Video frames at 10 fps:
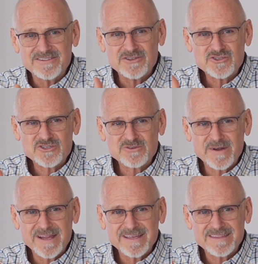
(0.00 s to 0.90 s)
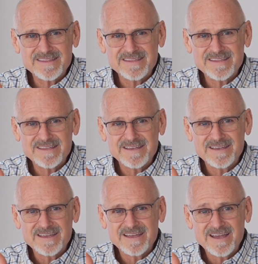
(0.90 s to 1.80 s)
The strength?
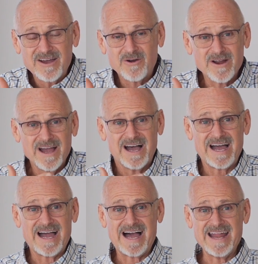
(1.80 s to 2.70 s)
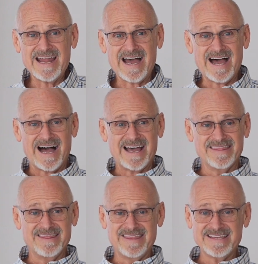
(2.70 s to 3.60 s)
Or
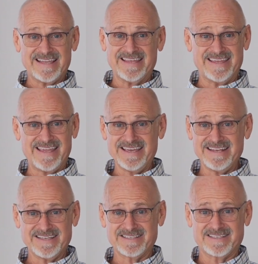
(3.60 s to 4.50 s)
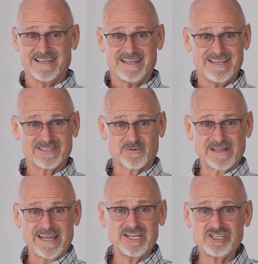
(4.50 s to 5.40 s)
it is a
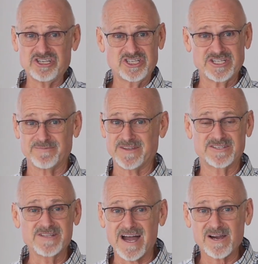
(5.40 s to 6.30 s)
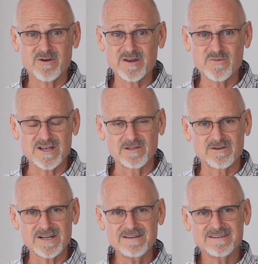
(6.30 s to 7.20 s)
relationship that's not going well.
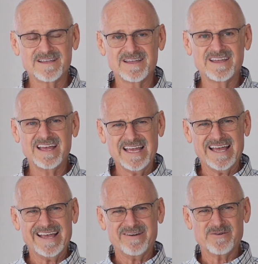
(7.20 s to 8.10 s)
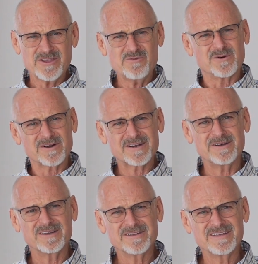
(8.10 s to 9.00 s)
Lord, will you work
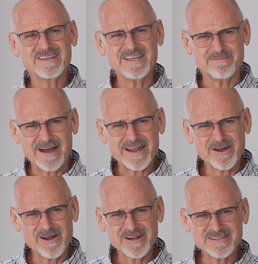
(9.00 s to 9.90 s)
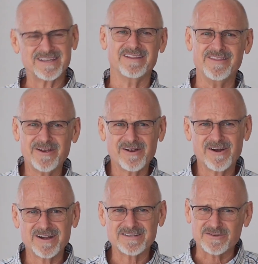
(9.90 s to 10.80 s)
in my heart and in their
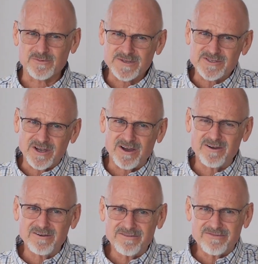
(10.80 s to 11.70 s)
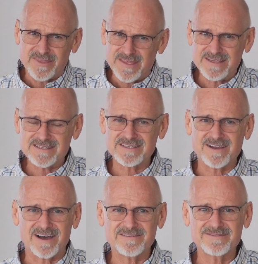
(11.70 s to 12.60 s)
heart to resolve this
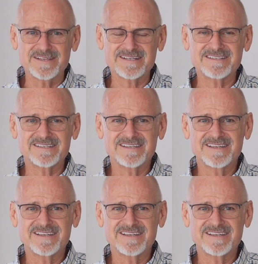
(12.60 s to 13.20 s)
conflict?